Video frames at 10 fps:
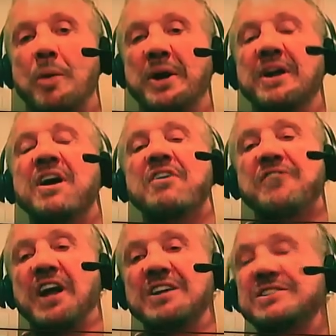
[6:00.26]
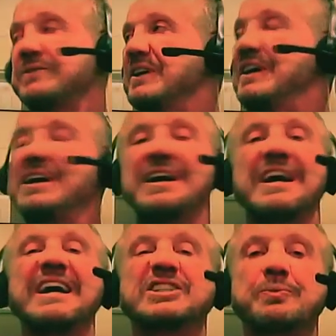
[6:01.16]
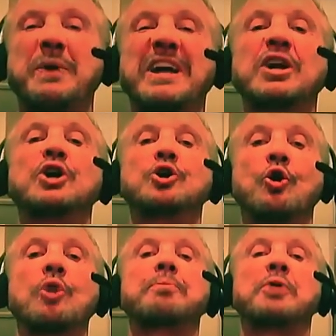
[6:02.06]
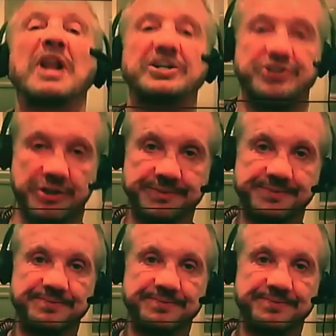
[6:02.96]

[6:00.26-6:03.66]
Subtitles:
Borman. Fellas, it's been your pleasure.